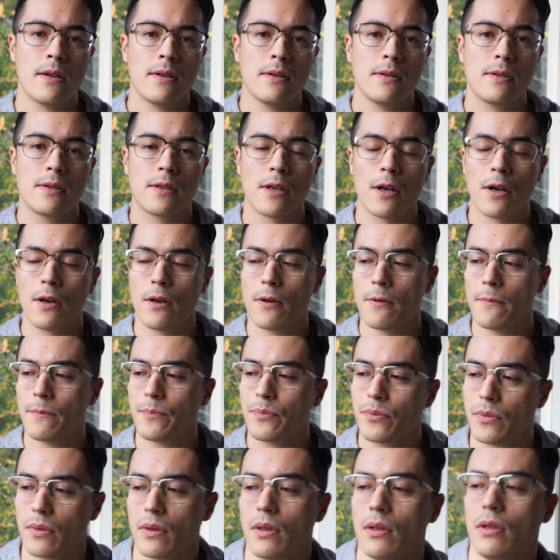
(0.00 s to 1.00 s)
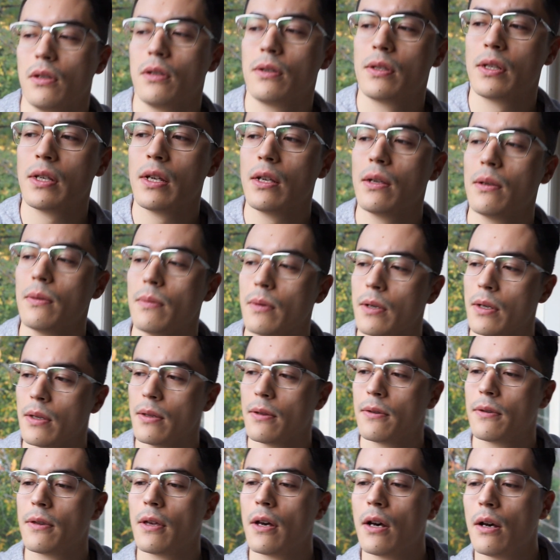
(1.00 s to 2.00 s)
So you see
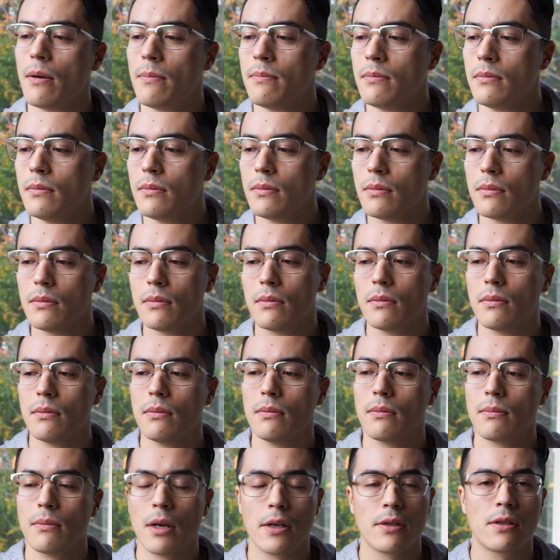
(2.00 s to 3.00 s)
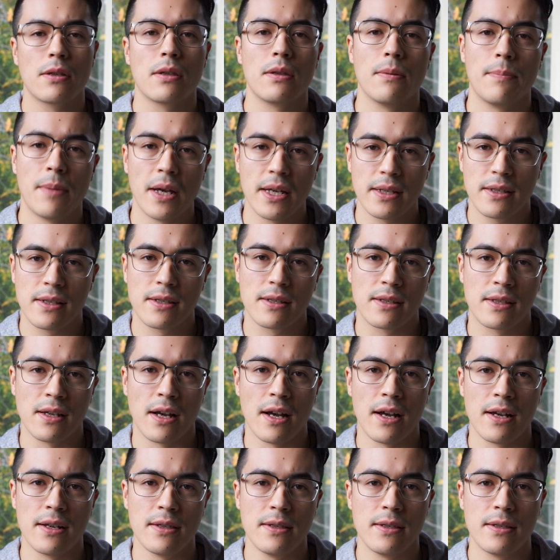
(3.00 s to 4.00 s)
with most of the
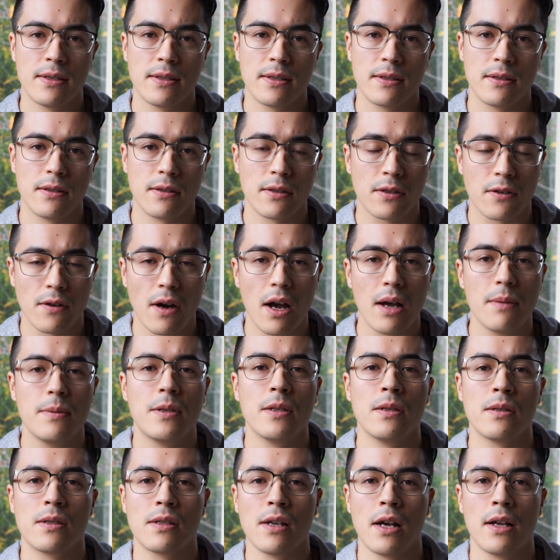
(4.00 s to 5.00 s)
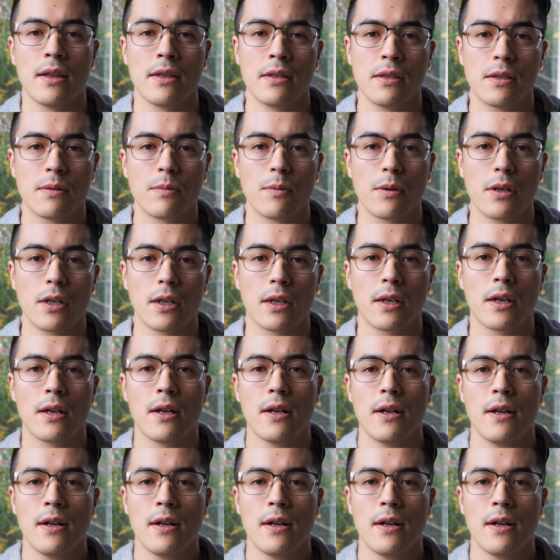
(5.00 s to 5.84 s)
pesticides described in Silent Spring,